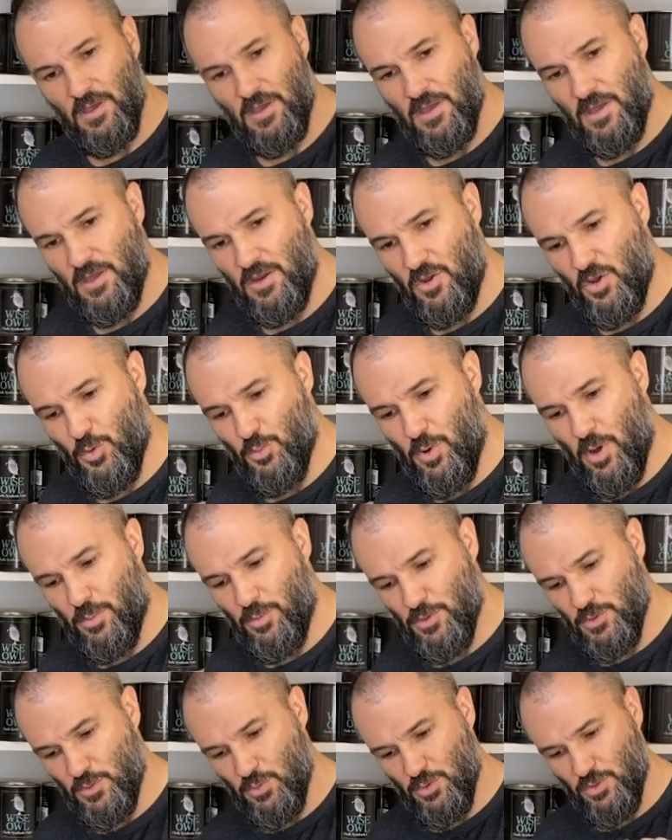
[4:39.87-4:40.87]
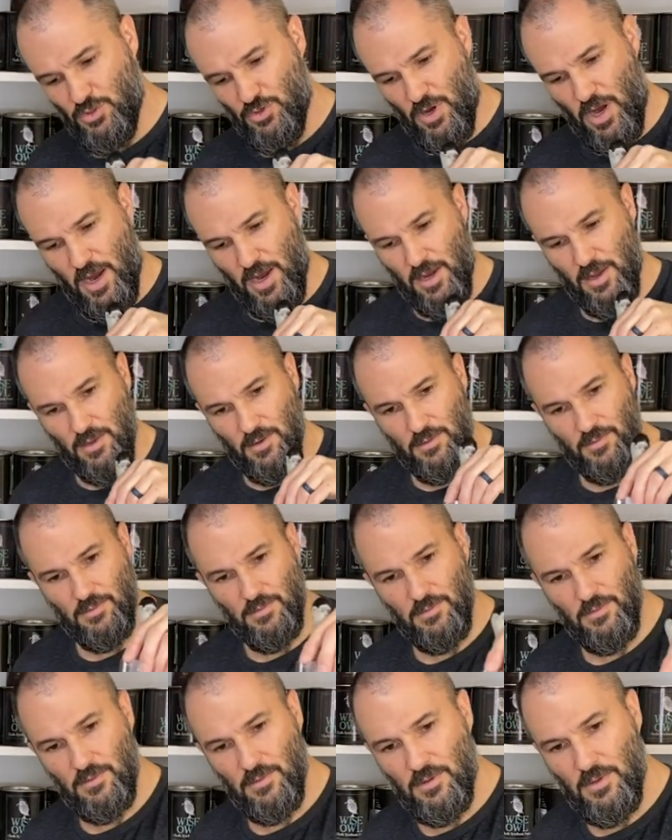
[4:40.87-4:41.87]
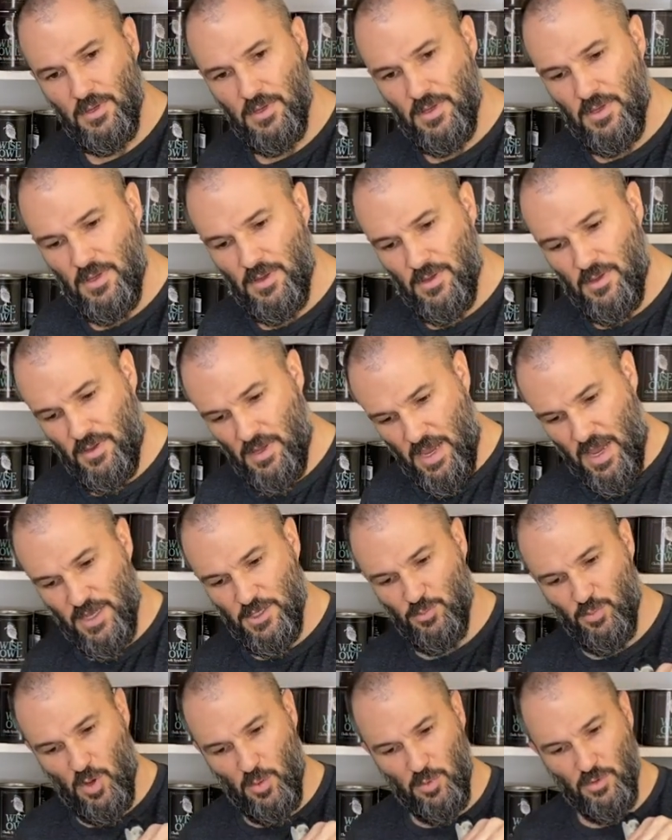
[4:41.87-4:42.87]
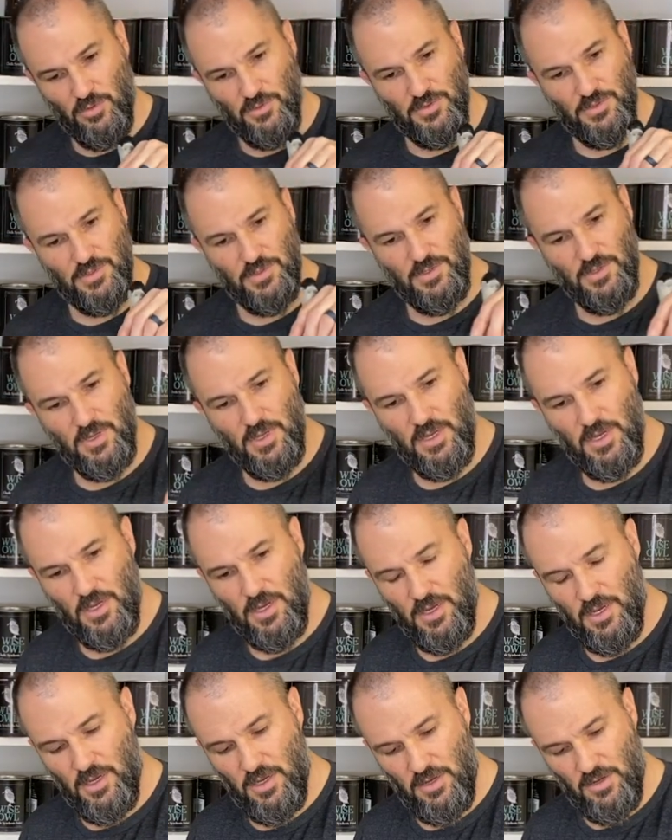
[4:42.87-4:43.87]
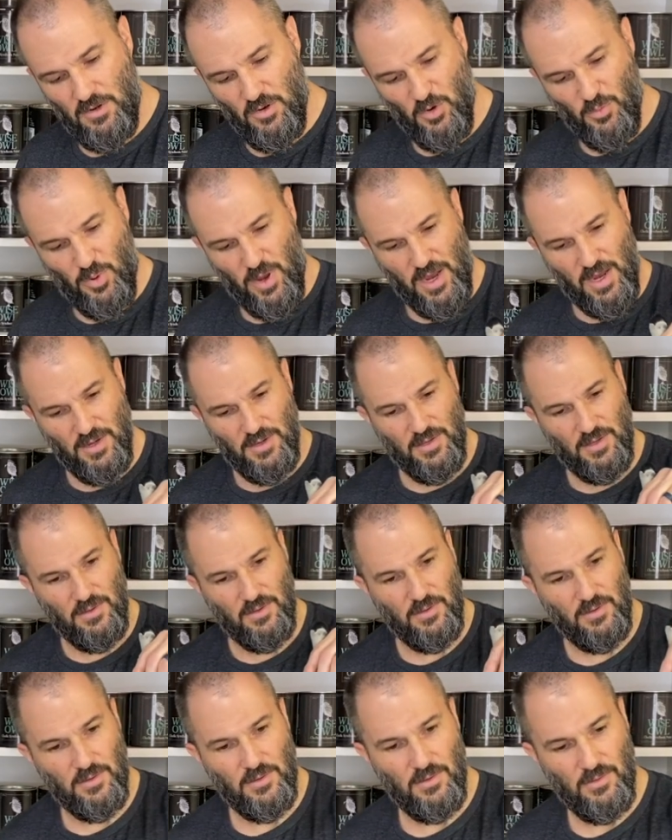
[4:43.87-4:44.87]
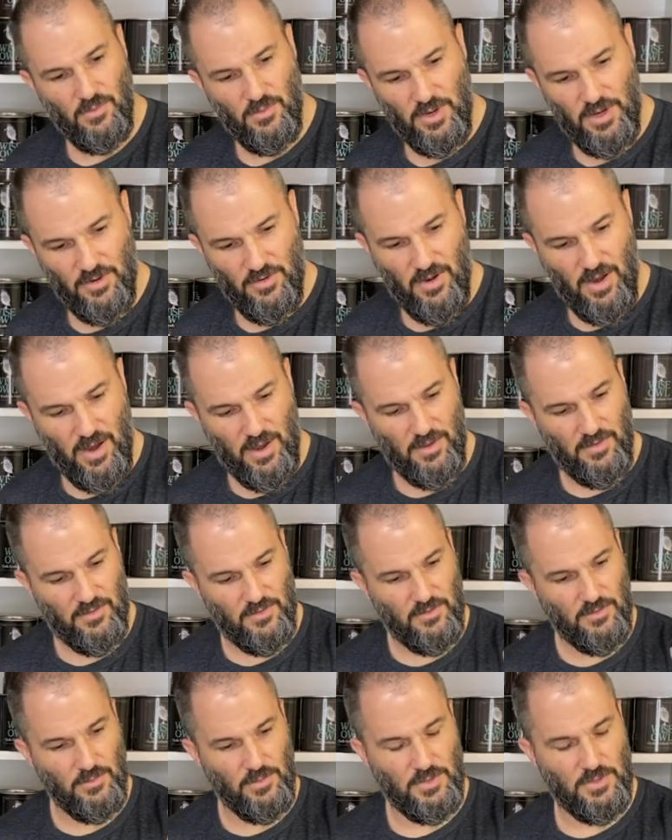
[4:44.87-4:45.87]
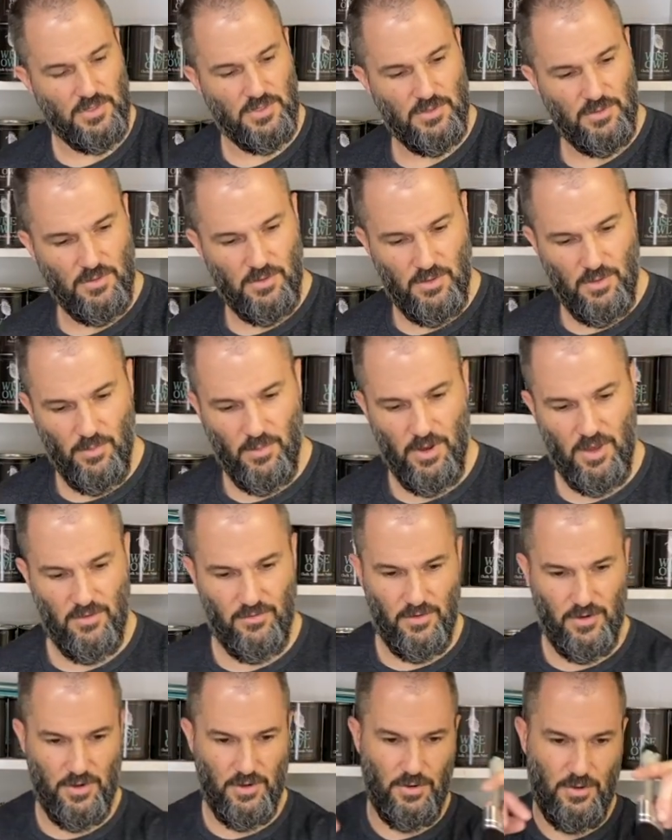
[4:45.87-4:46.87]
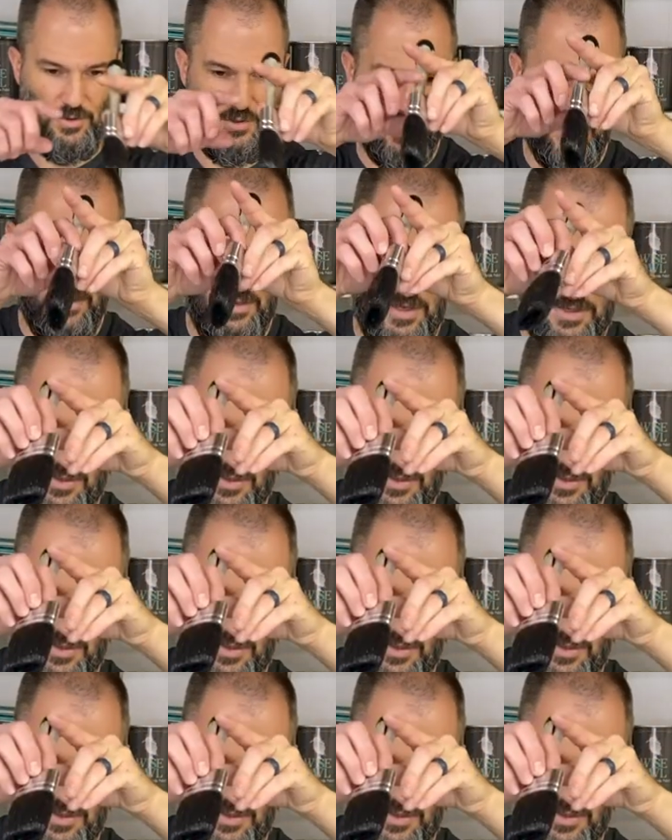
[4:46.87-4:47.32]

And your bubbles will dry as bubbles in your paint when it dries, which you, if you're using